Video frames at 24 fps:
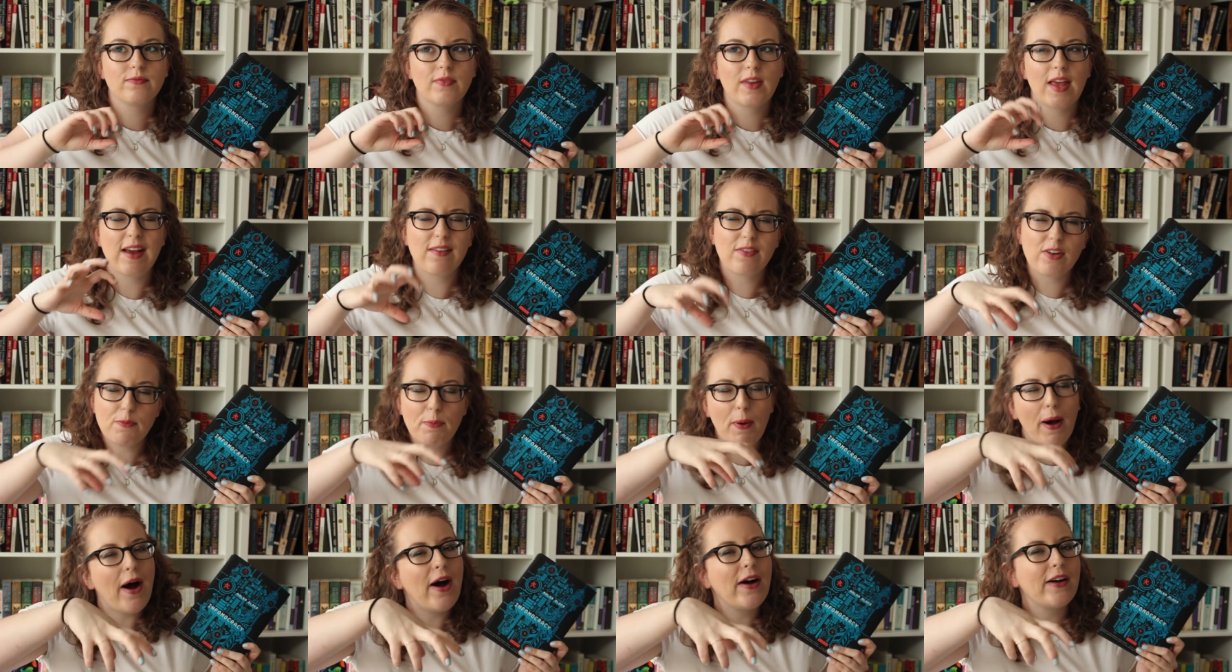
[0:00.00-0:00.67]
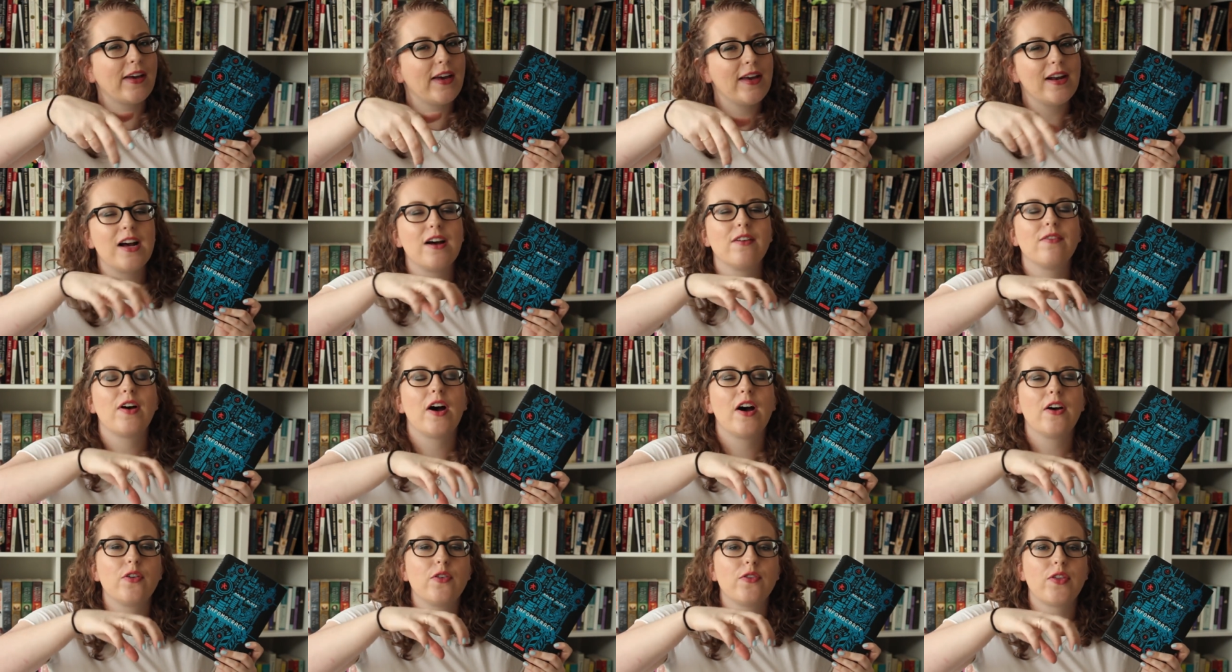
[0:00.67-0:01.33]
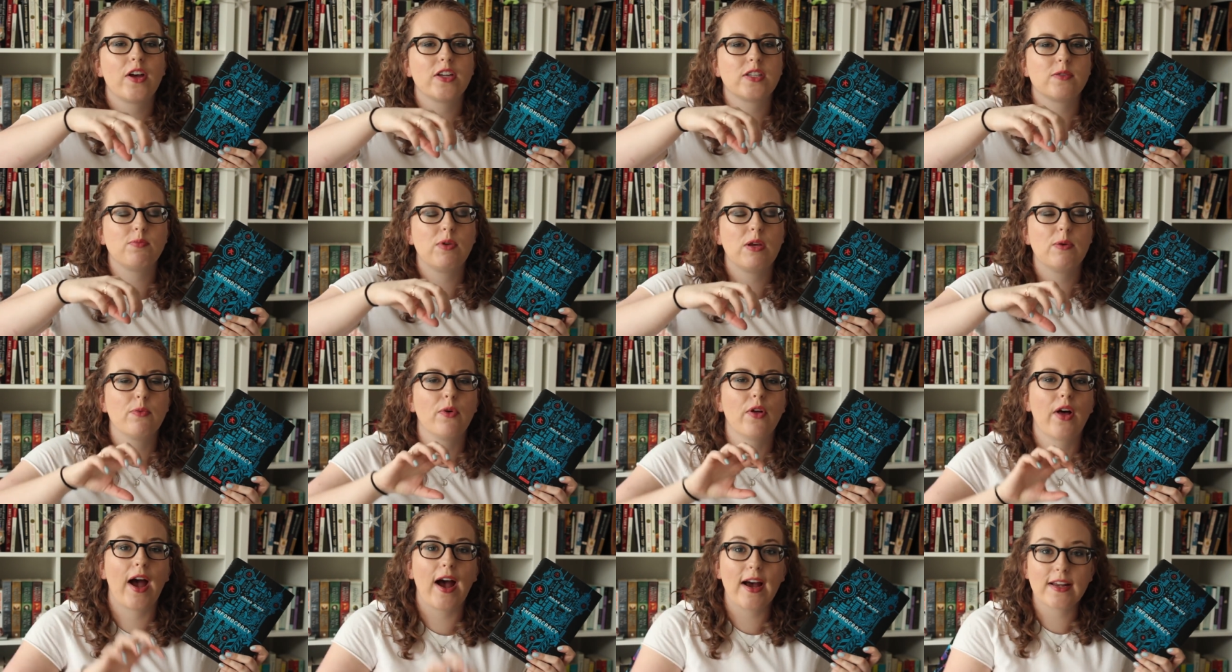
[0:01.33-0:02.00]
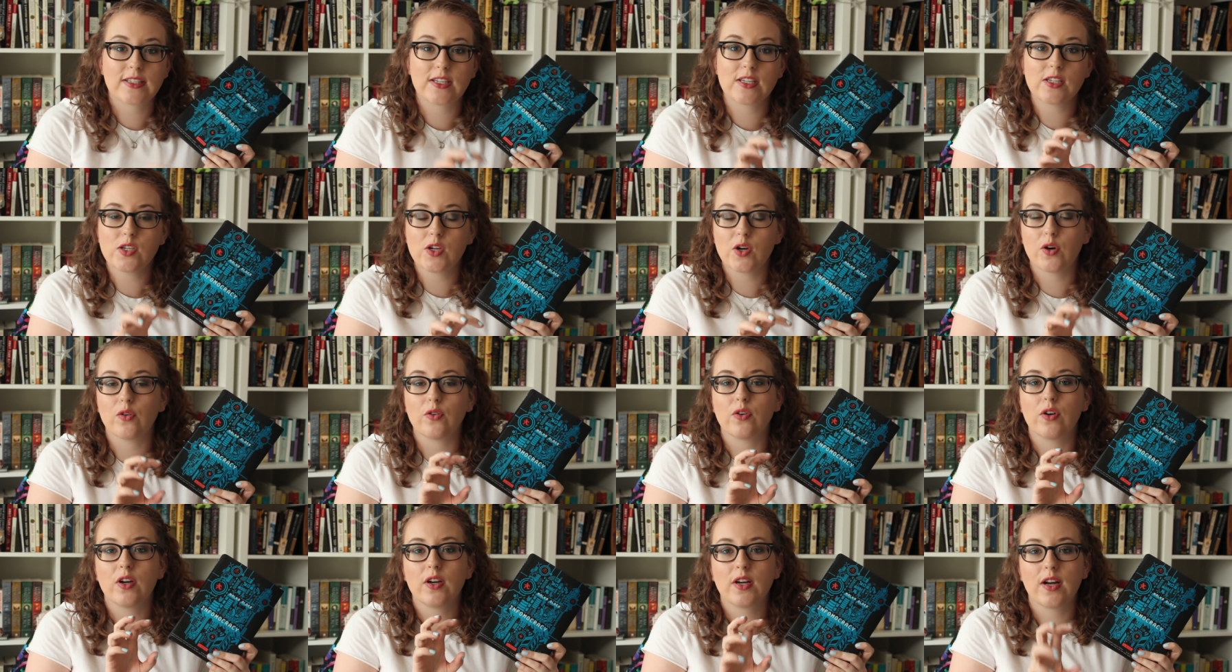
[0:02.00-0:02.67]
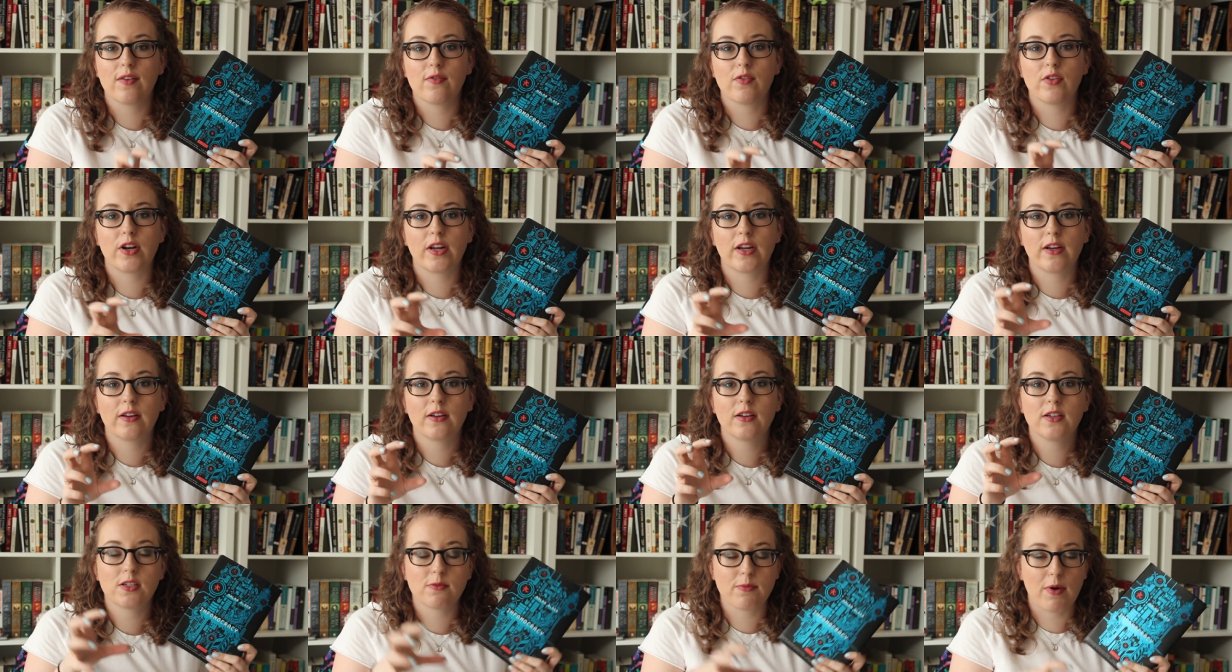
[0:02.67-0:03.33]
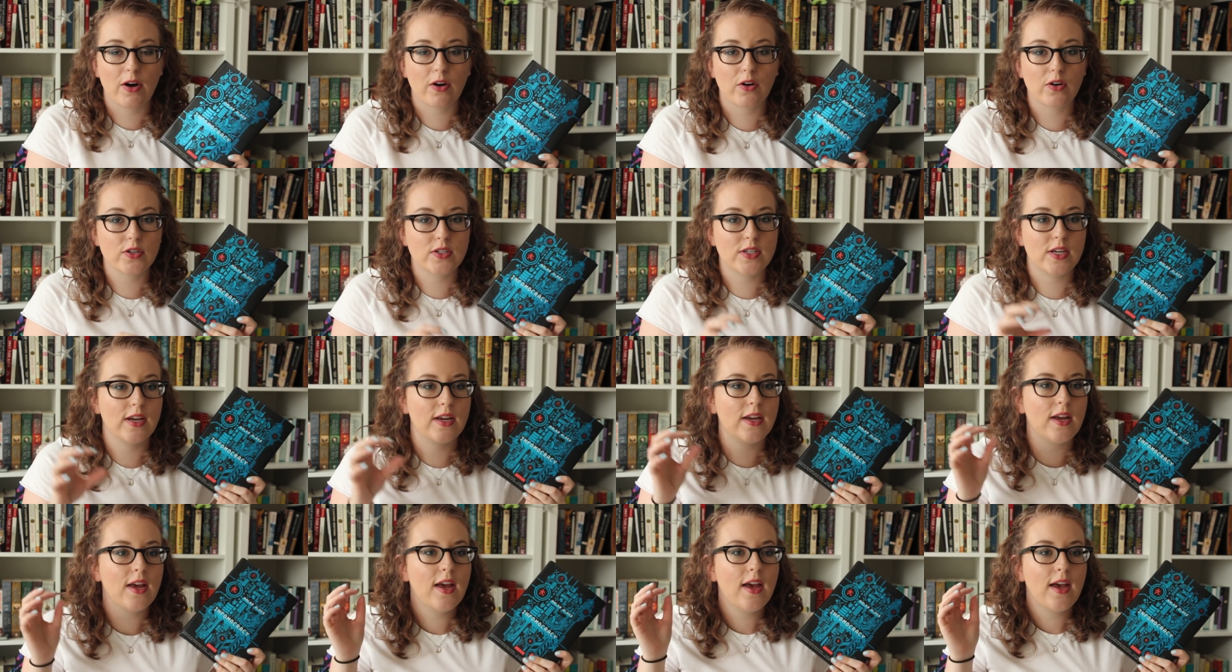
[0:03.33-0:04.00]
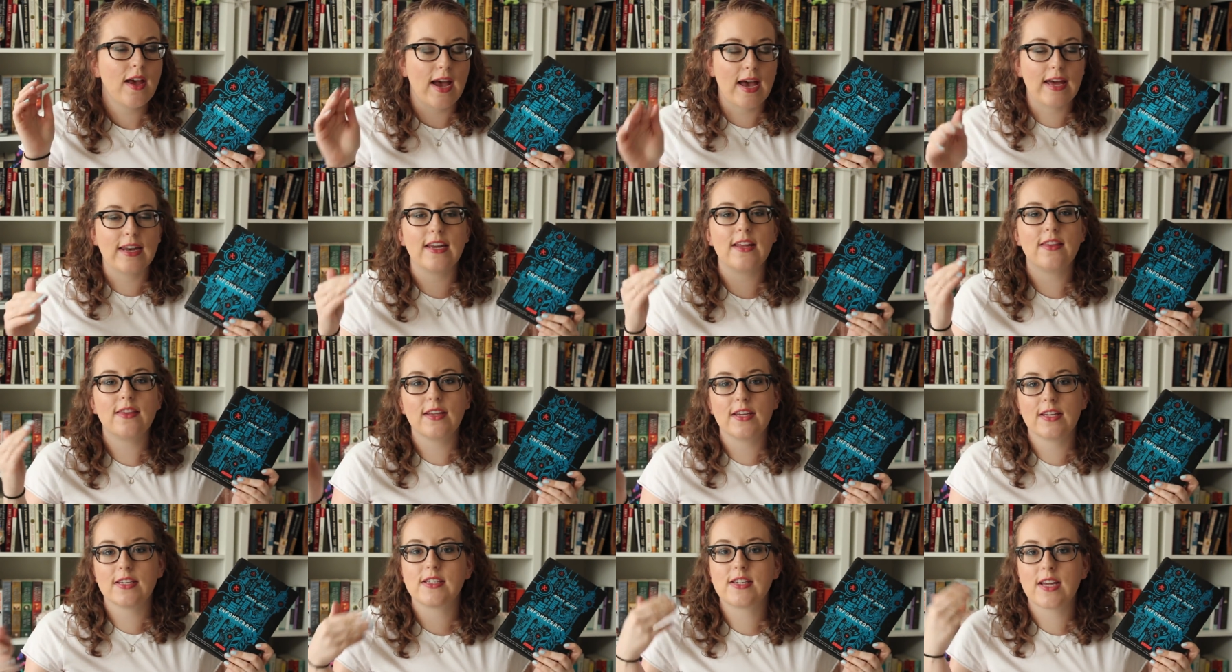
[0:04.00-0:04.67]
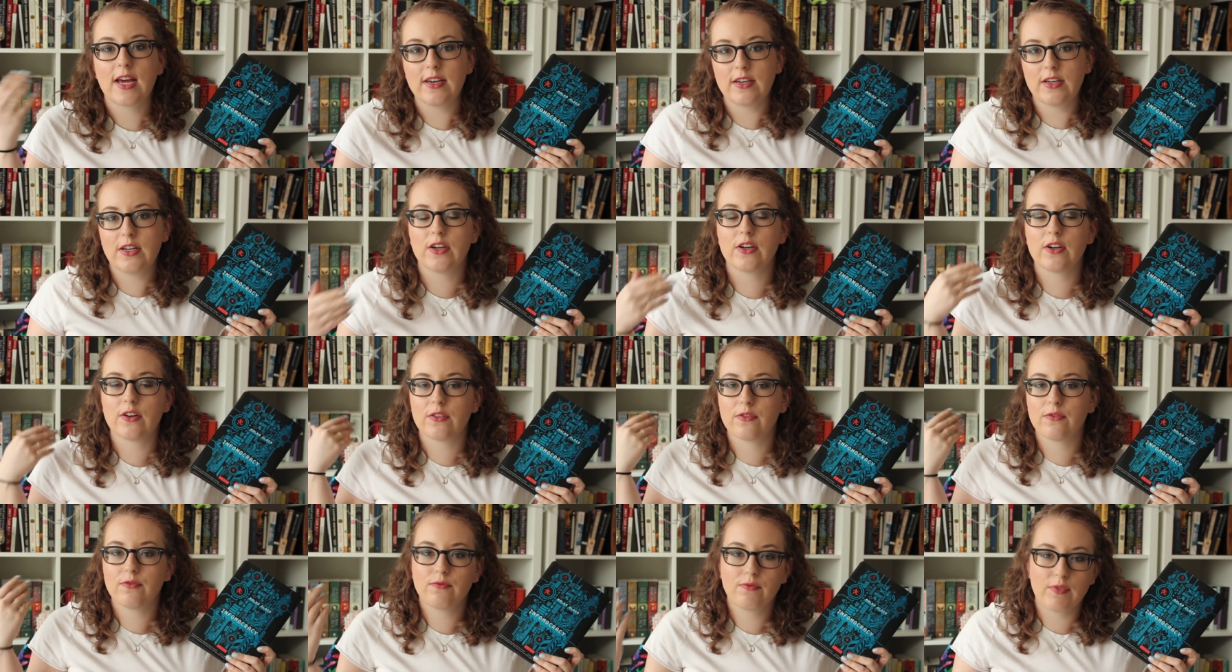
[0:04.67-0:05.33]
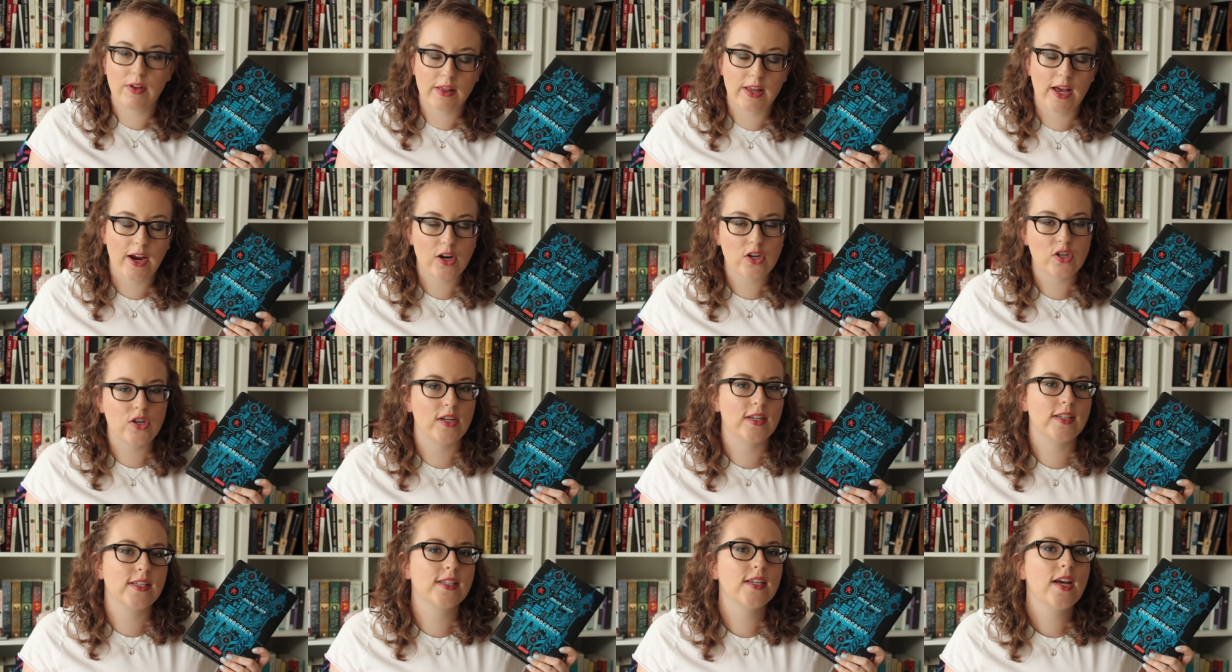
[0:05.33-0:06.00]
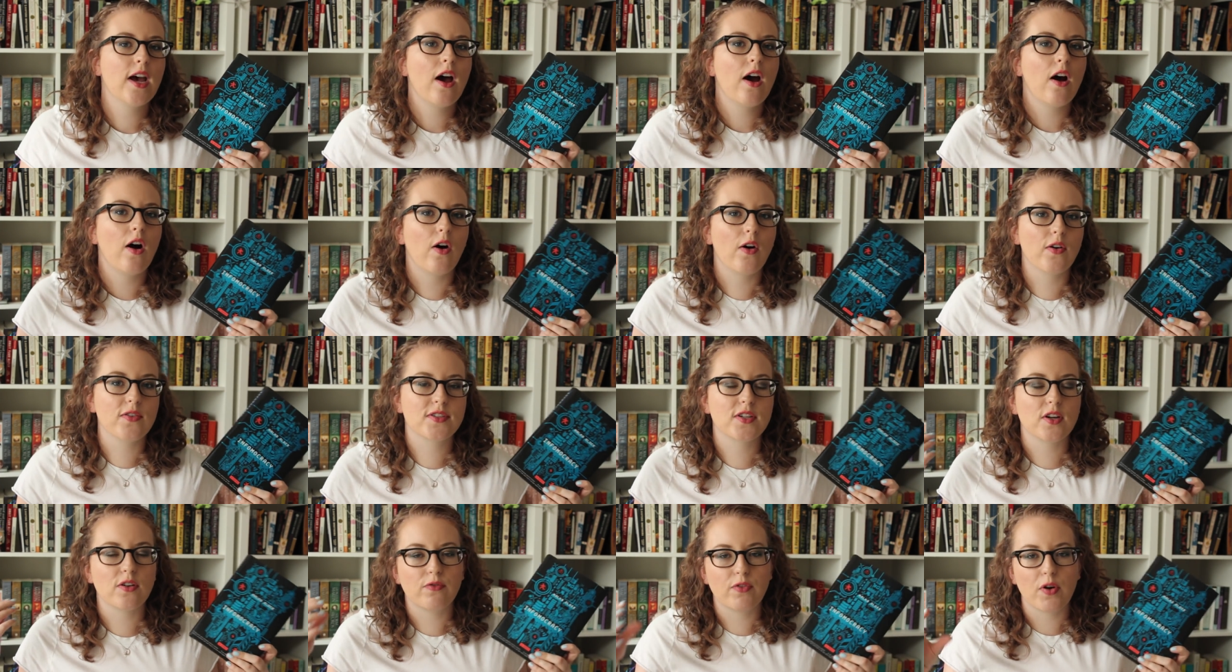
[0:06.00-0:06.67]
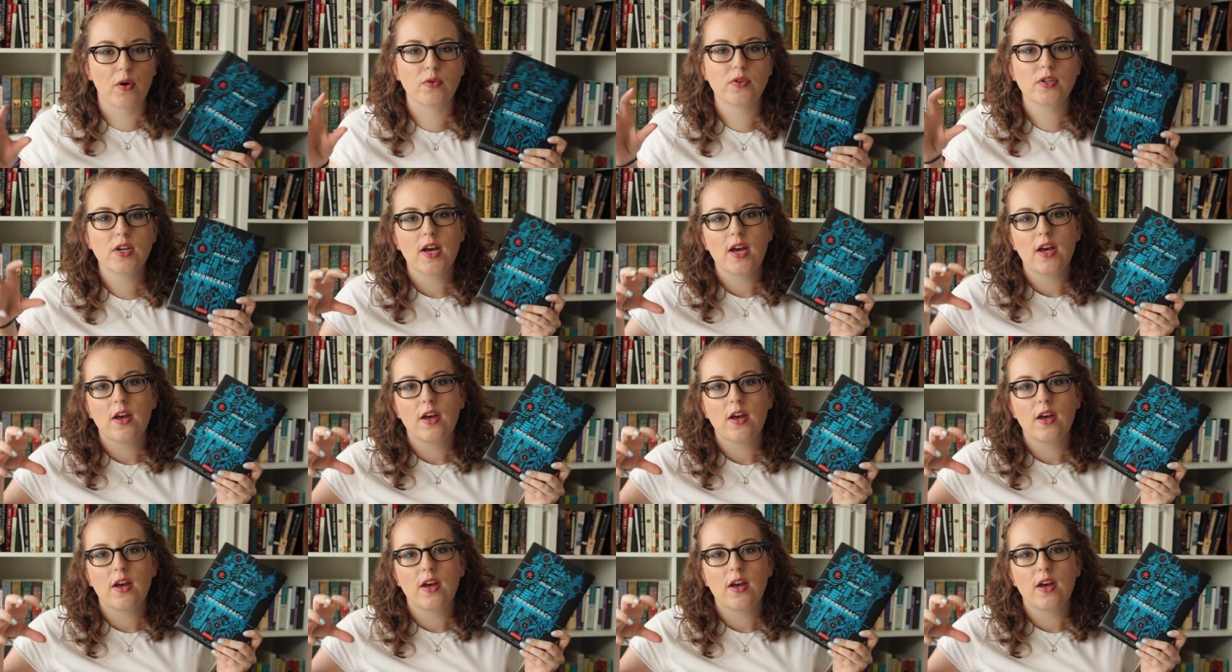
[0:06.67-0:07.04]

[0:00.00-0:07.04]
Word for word: Every pocket of one hundred thousand people has its own governing democracy, and in these ten-year elections also vote